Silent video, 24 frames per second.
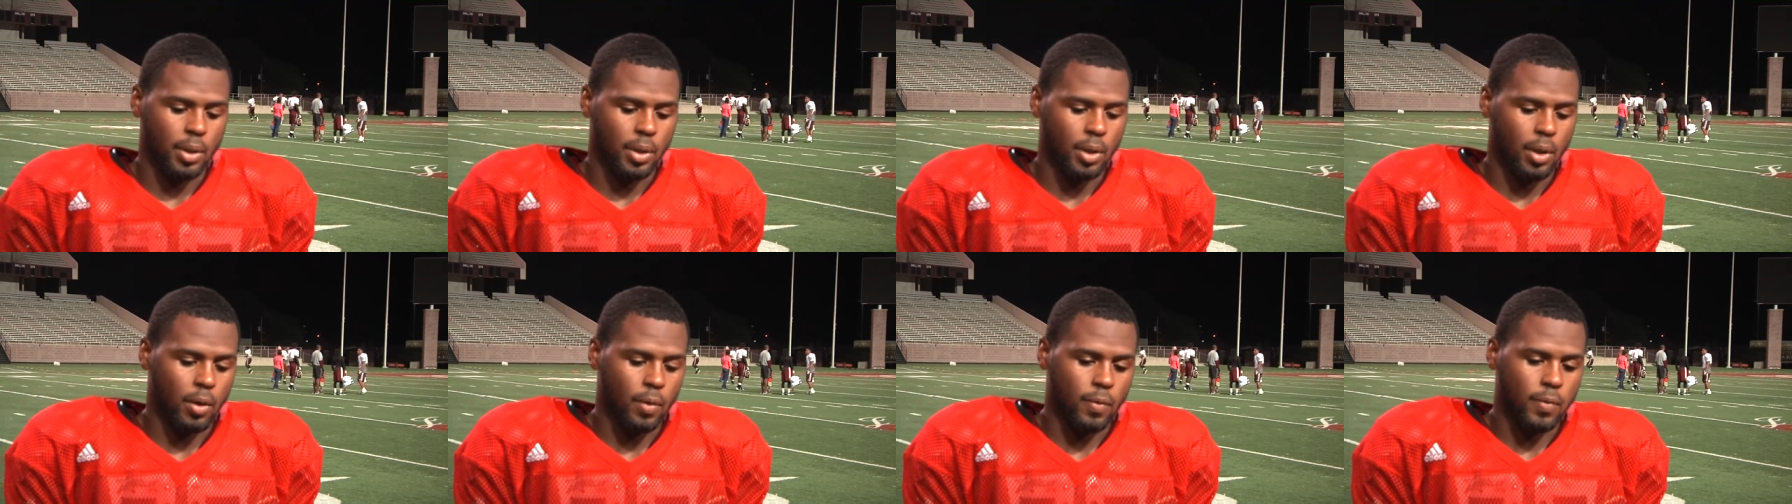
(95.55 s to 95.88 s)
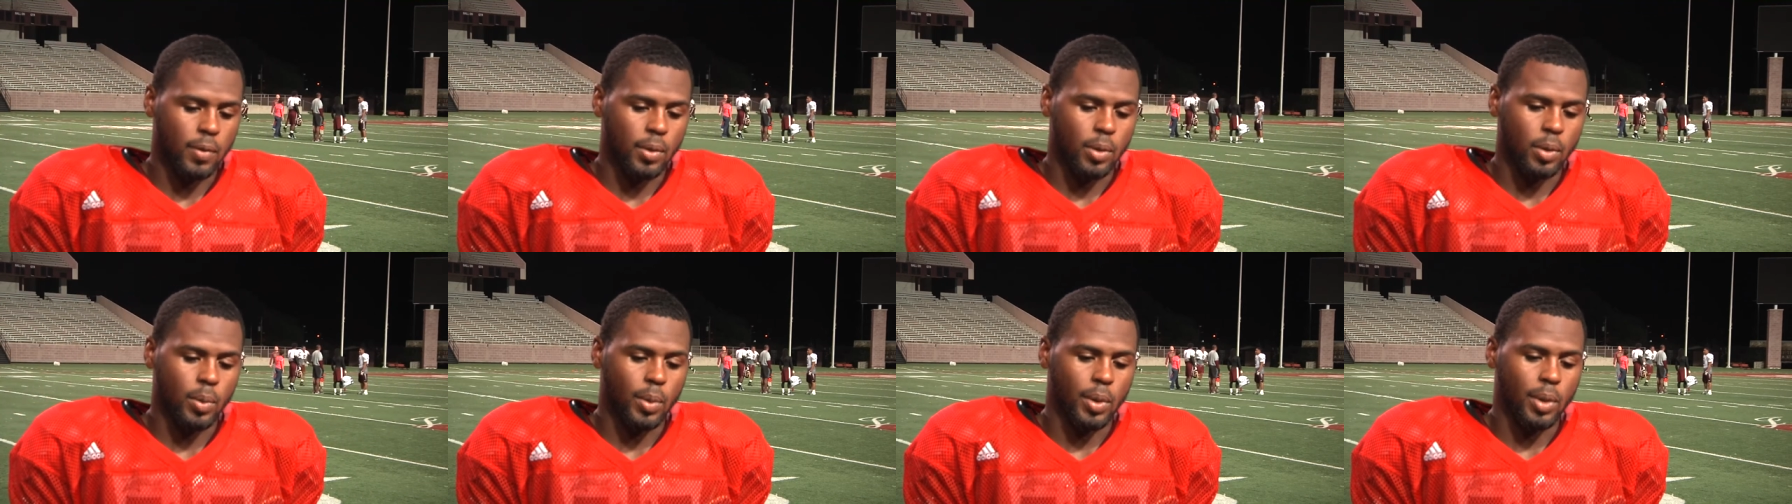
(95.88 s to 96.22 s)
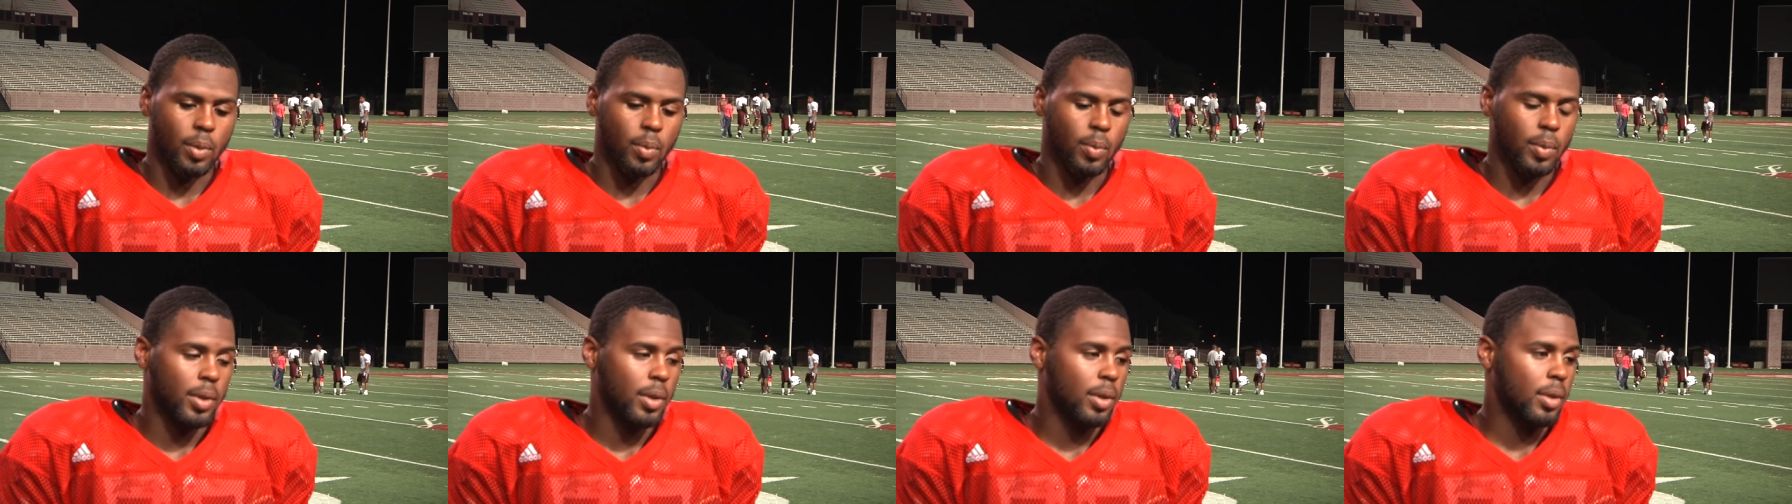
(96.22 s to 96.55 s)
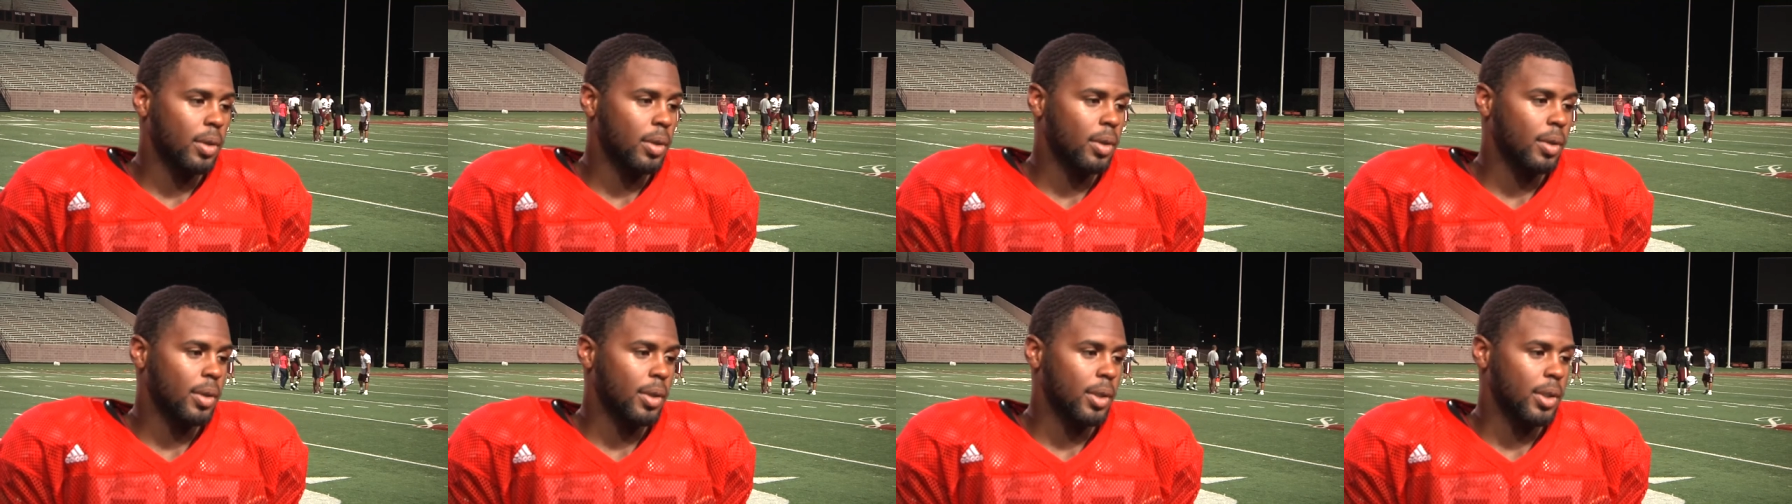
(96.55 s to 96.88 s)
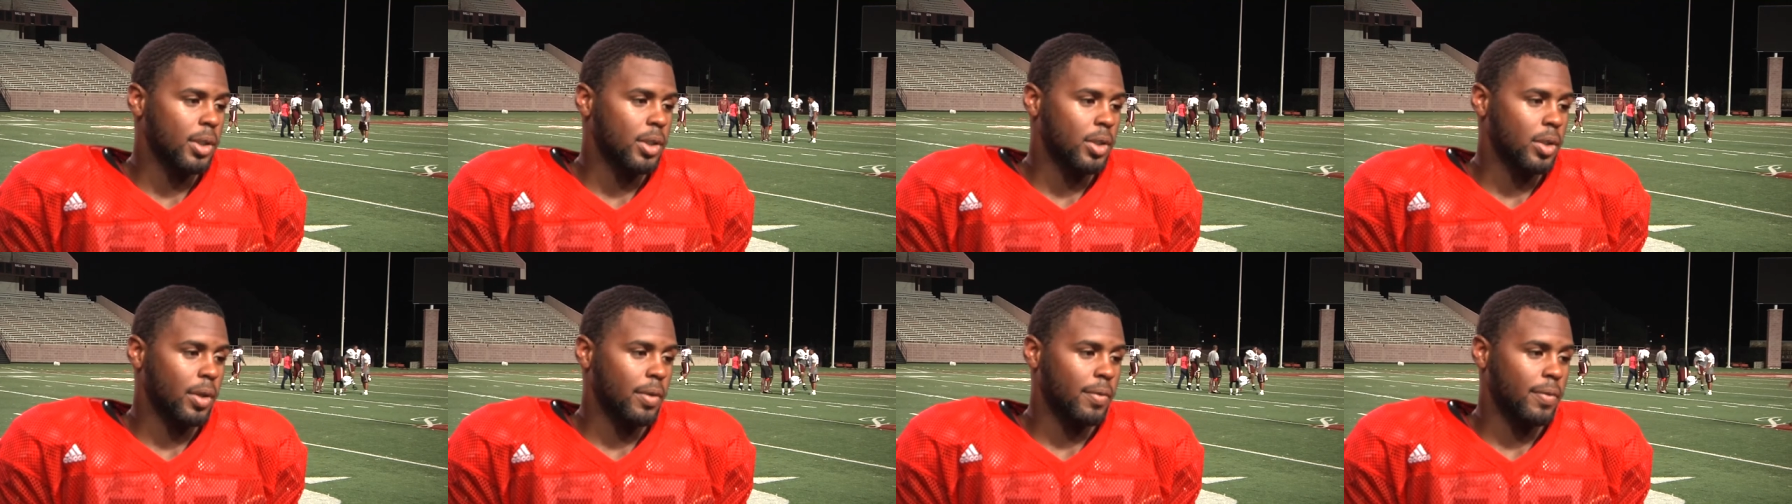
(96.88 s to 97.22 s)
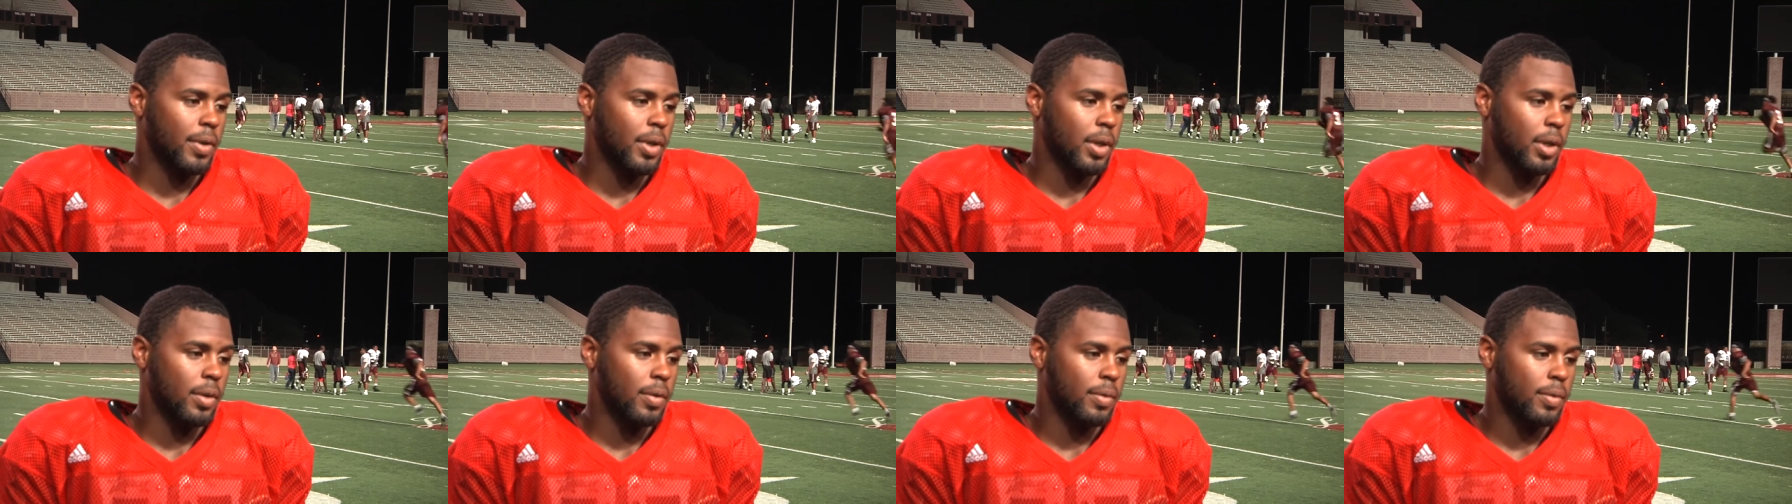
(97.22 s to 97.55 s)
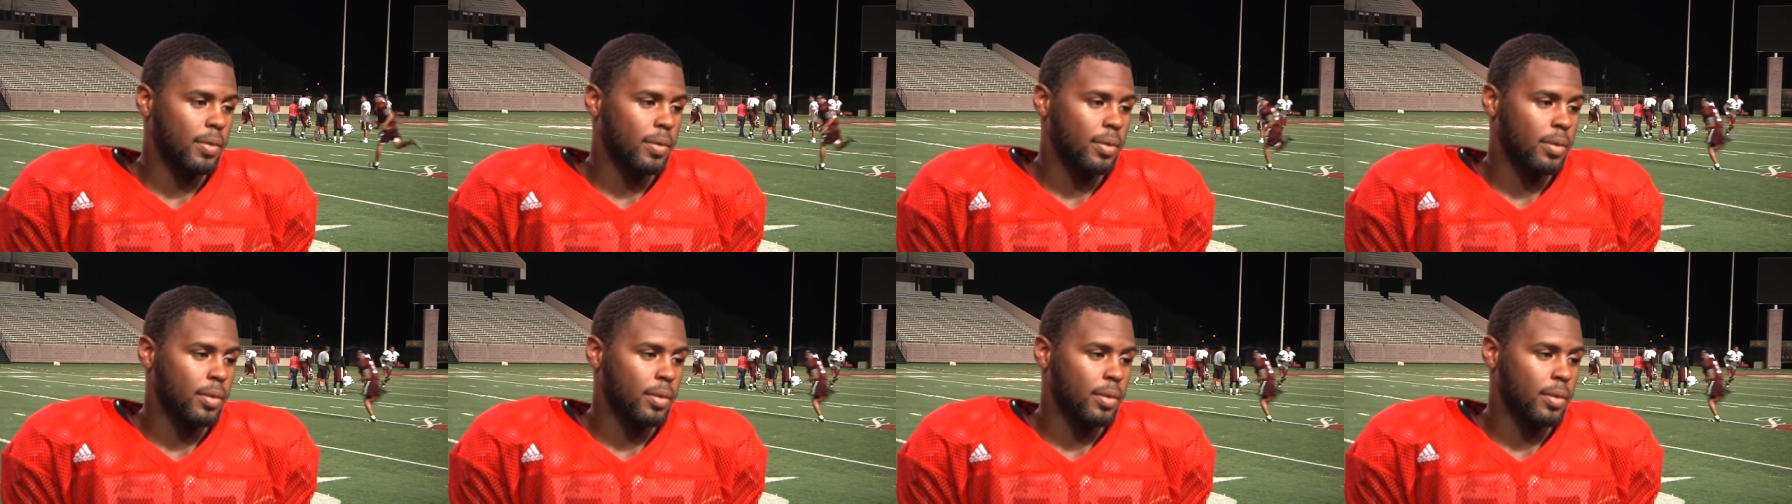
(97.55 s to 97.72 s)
Hopefully we can win these straight ball.